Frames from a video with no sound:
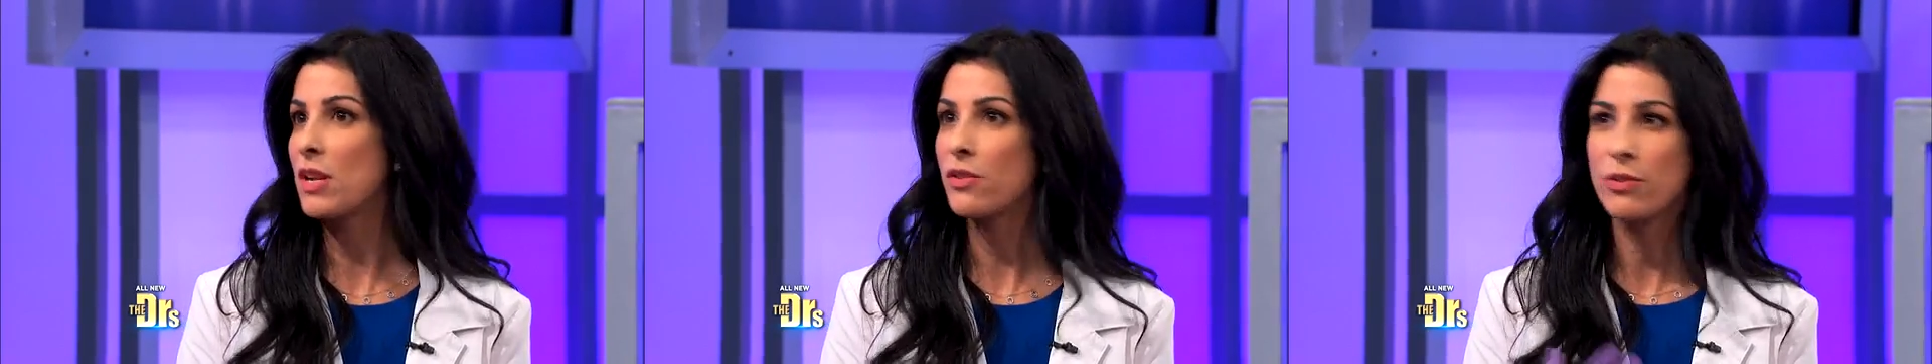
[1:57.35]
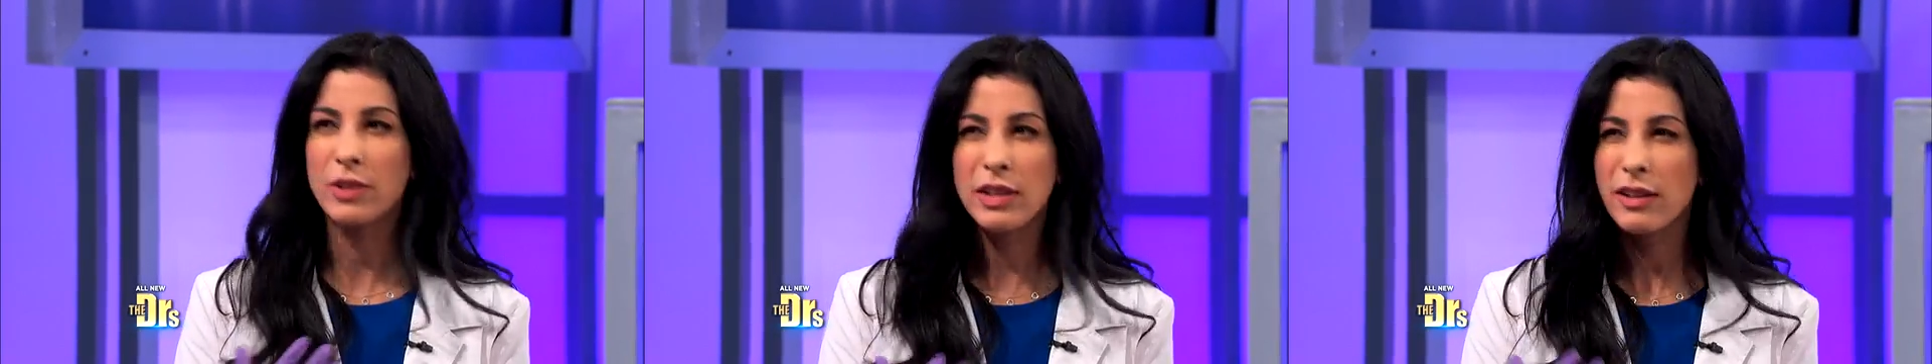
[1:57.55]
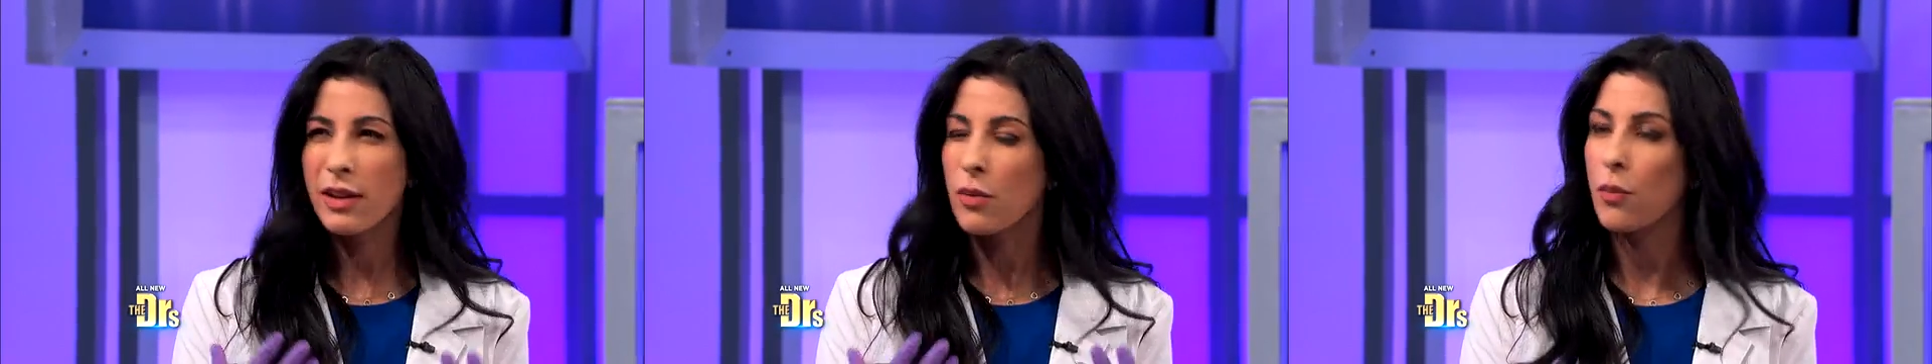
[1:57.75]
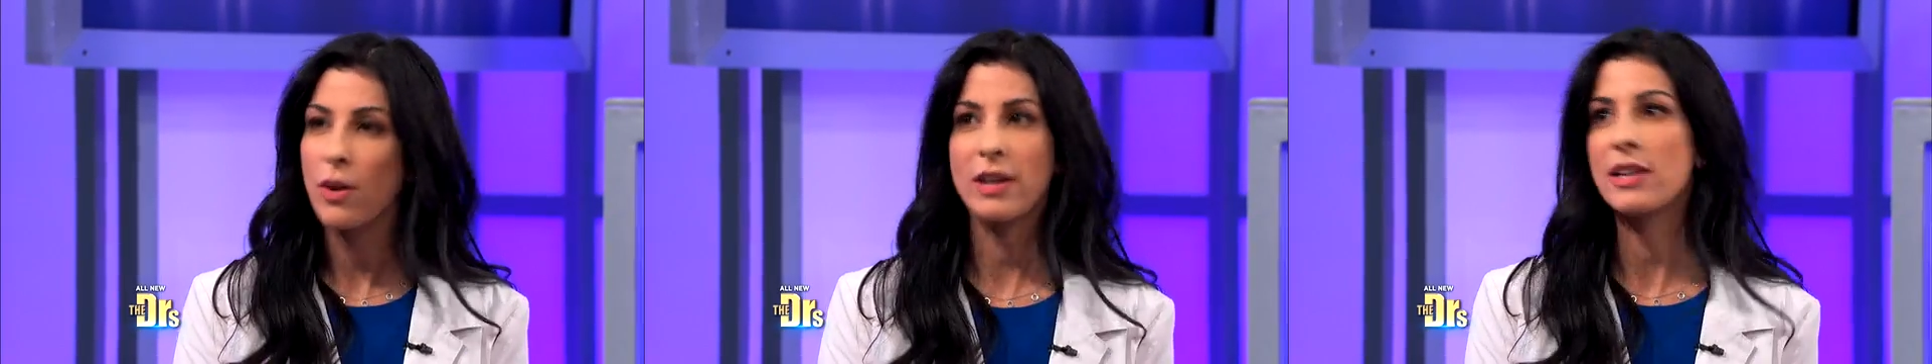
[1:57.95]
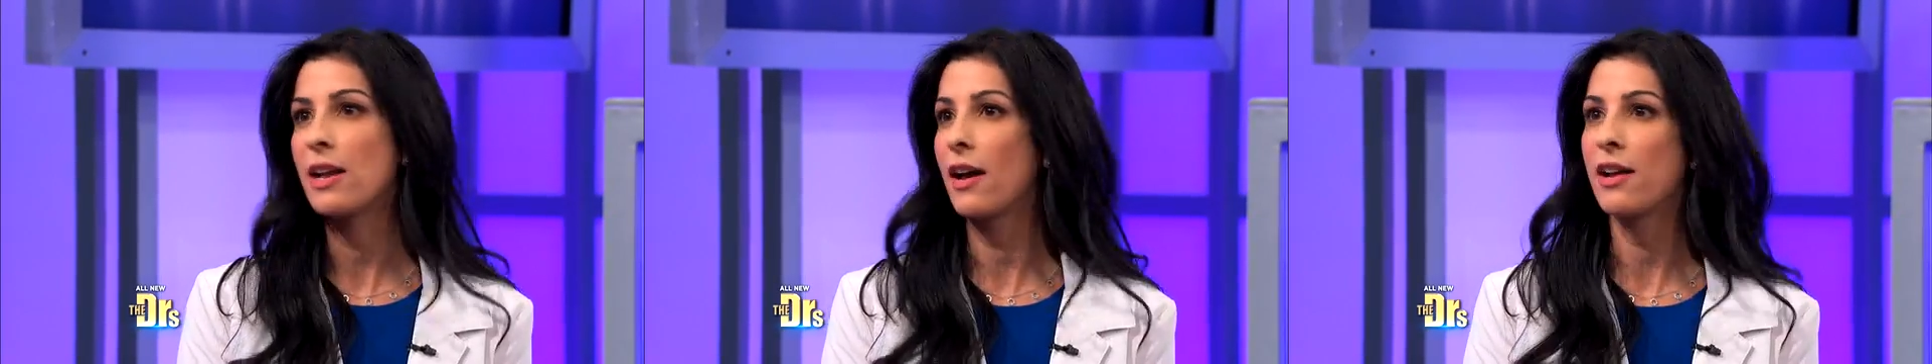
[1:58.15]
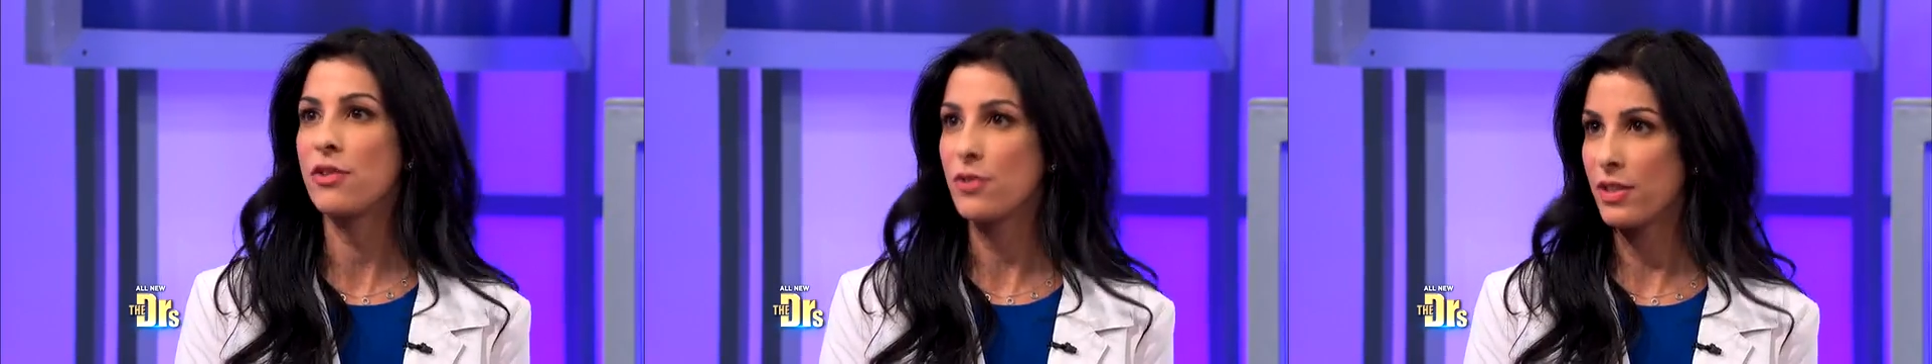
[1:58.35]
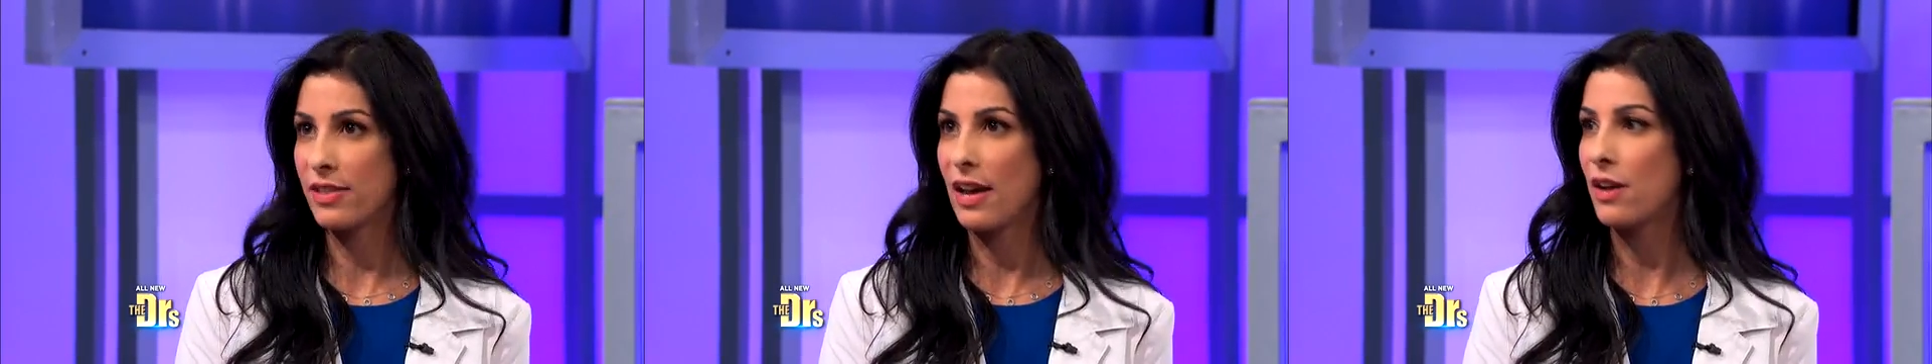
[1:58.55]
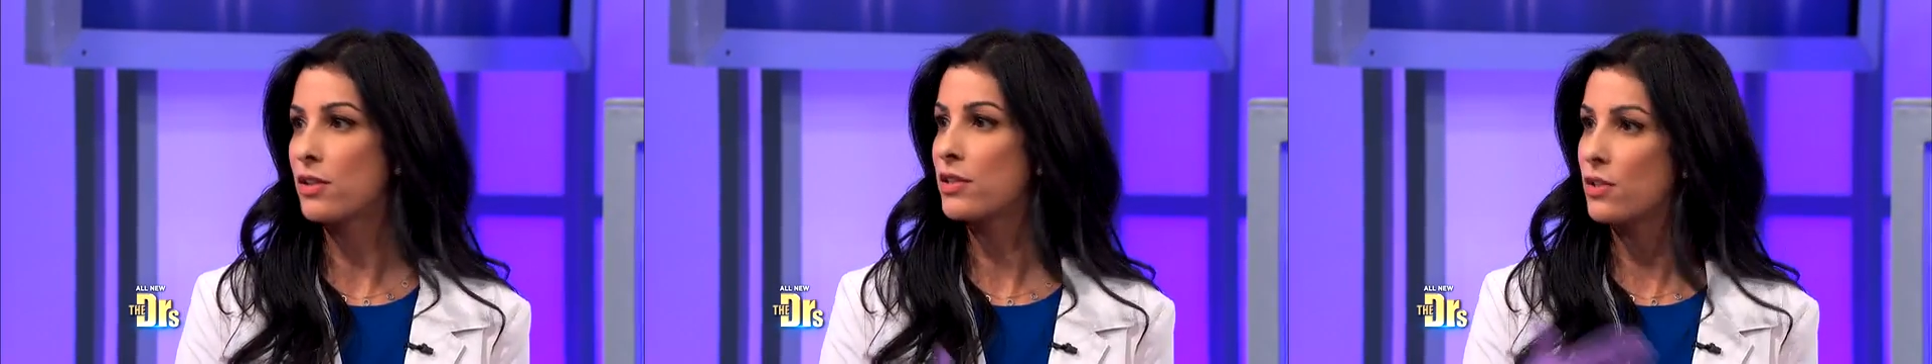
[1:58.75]
it's really like one in
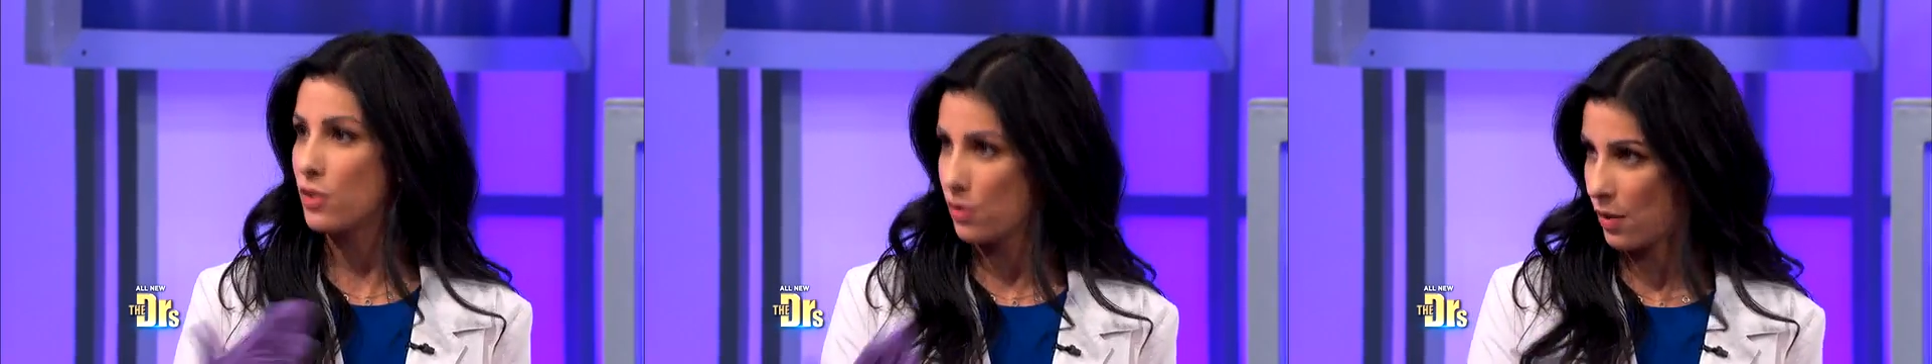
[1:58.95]
100,000